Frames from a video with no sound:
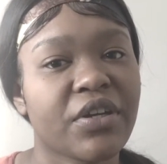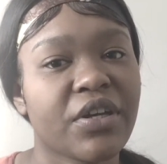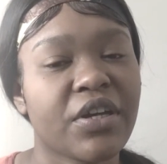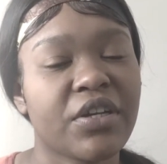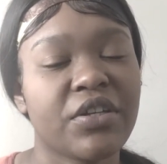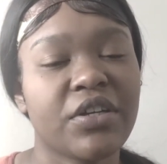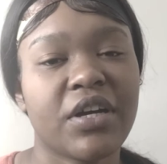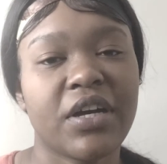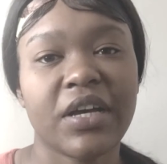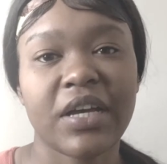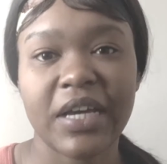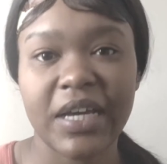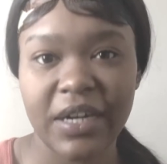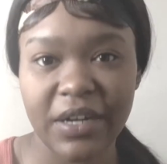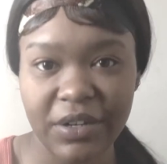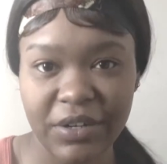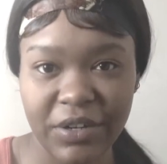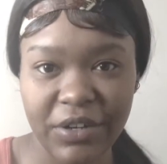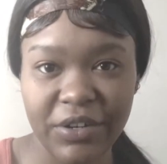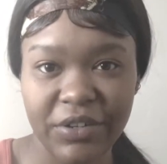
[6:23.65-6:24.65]
And y'all got a
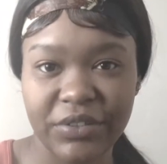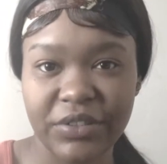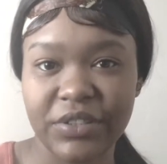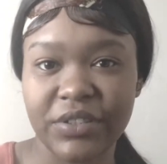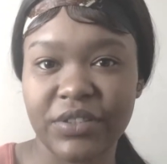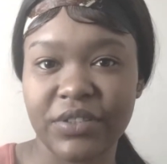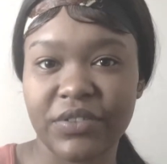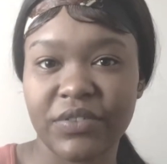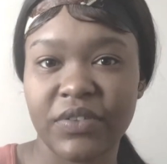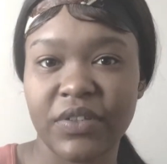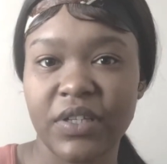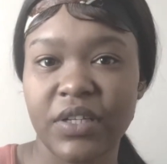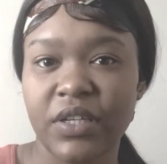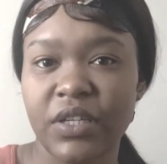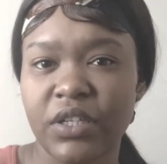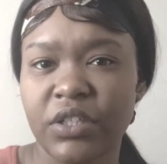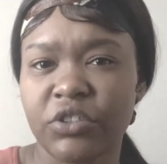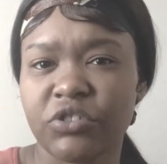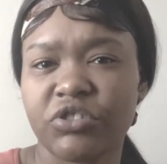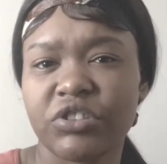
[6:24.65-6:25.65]
nerve to
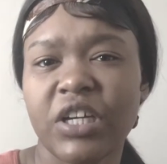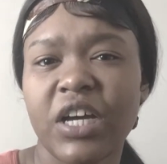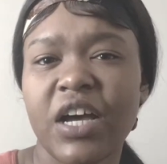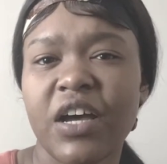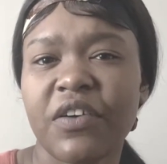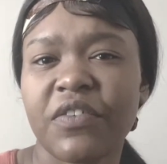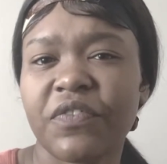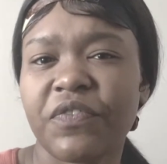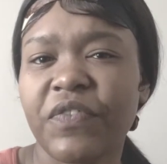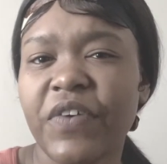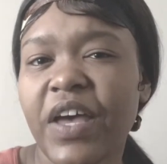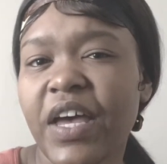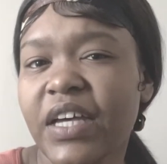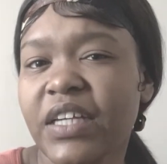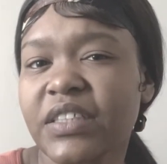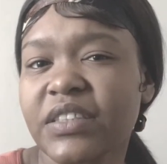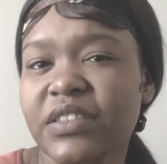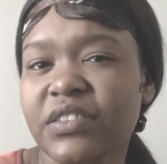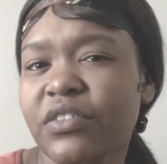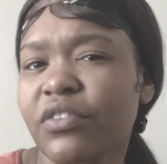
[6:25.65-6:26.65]
drive fast,